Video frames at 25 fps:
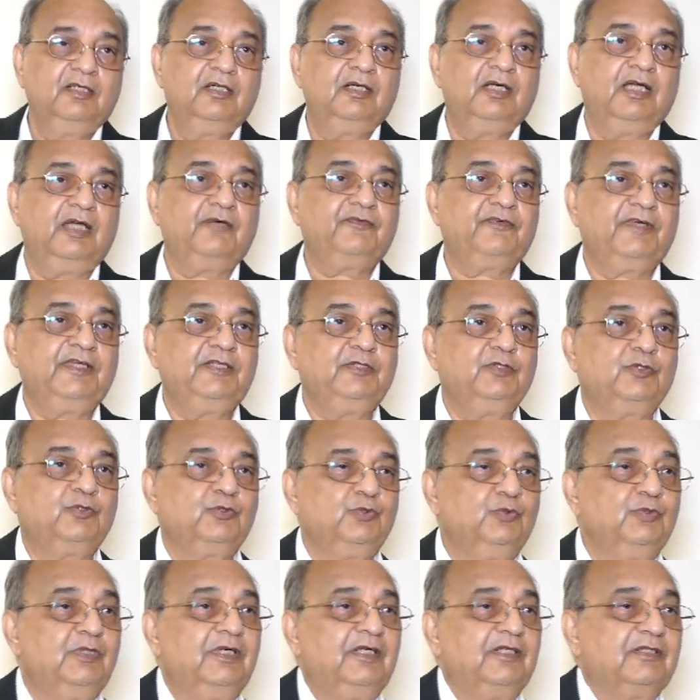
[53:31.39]
FiO2
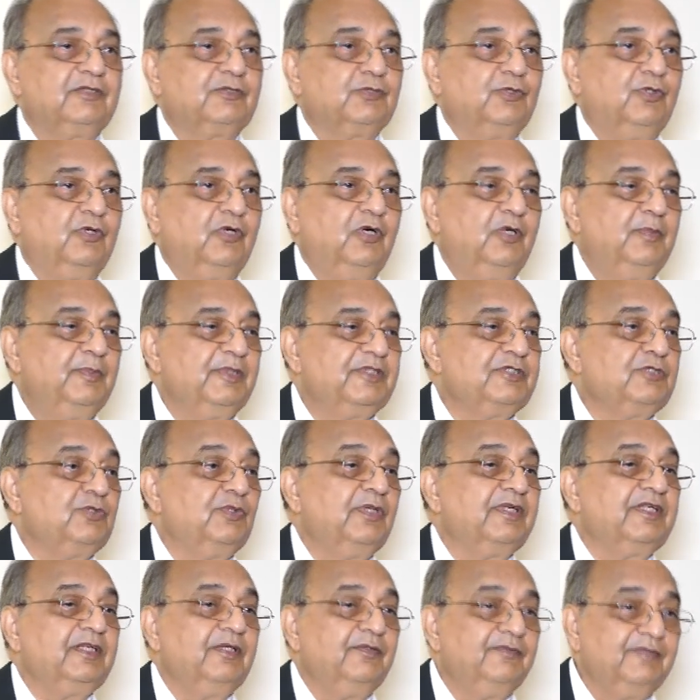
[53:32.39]
also, how much you
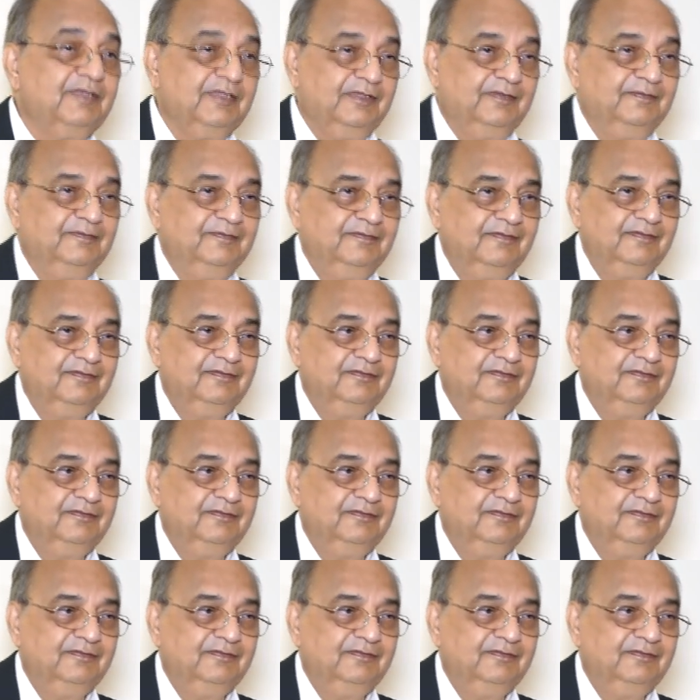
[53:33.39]
are giving.